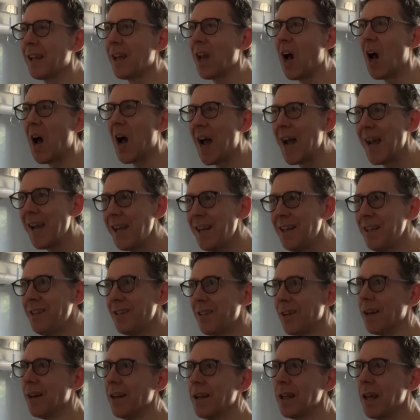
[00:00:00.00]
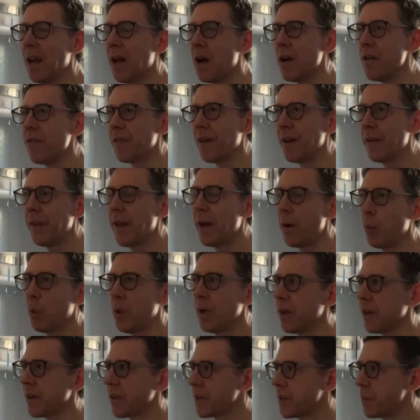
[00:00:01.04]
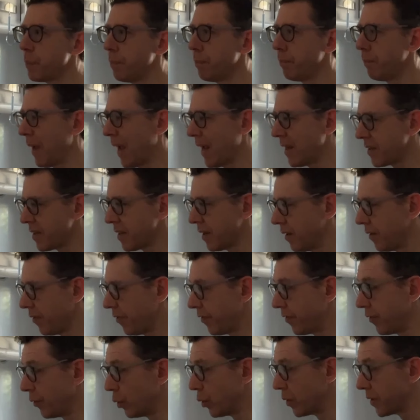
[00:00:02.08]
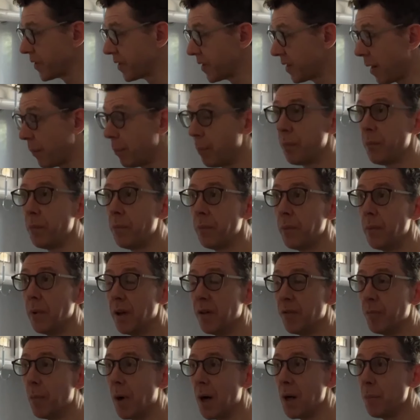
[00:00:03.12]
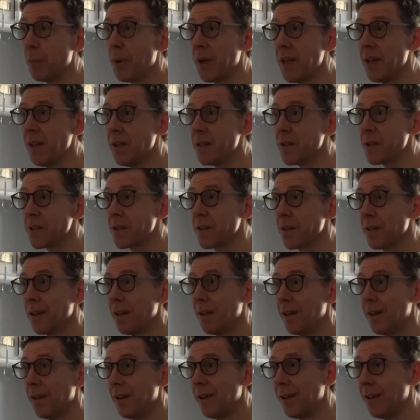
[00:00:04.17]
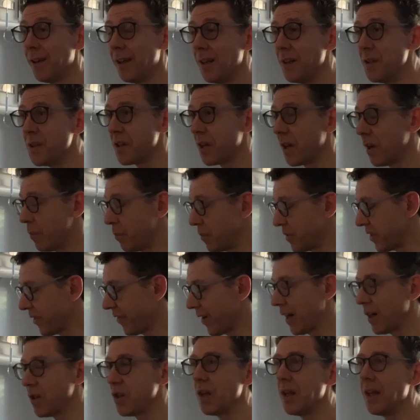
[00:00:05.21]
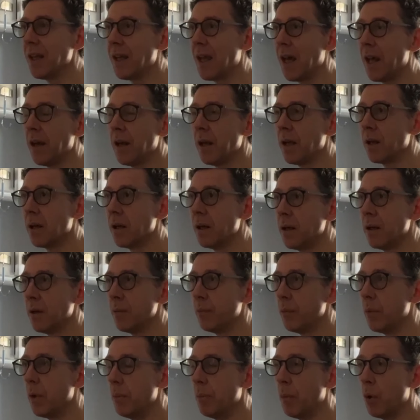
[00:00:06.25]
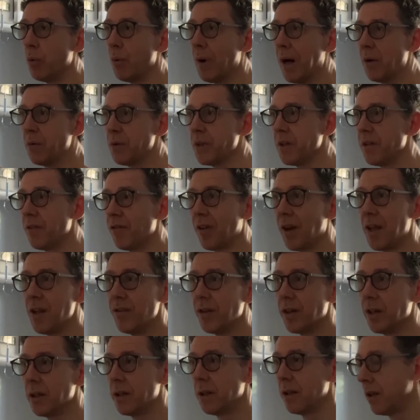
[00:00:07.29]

Kinda, yeah. I found that works better for some of my beans in terms of actually getting a more rounded flavour.